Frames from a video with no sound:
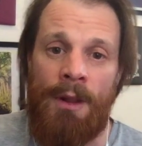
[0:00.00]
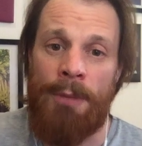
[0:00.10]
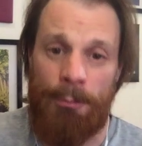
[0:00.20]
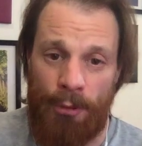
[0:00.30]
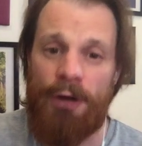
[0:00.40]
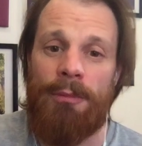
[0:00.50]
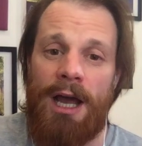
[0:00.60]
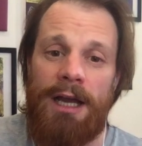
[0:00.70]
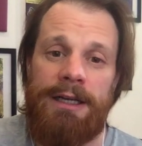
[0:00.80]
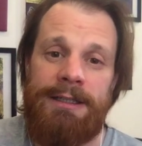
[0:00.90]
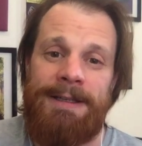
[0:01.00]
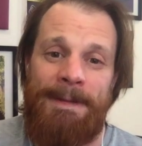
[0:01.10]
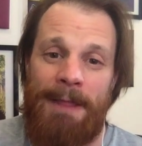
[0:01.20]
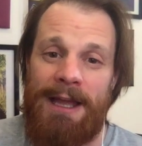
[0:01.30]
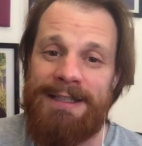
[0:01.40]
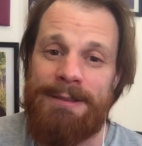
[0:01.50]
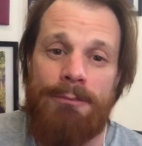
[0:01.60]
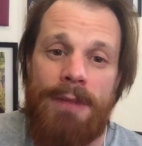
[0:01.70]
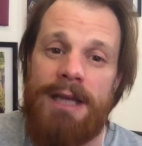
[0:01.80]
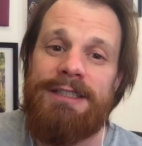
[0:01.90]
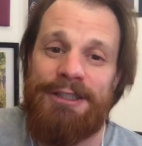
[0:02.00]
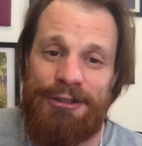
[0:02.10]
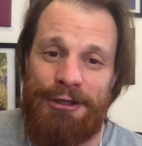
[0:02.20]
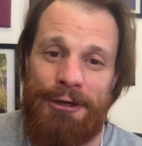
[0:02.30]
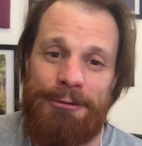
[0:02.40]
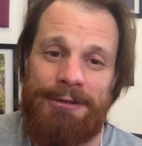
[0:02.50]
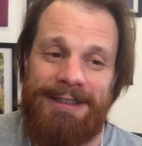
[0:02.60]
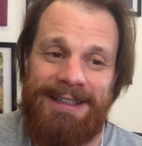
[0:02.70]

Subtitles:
But bottom line, it's amazing to know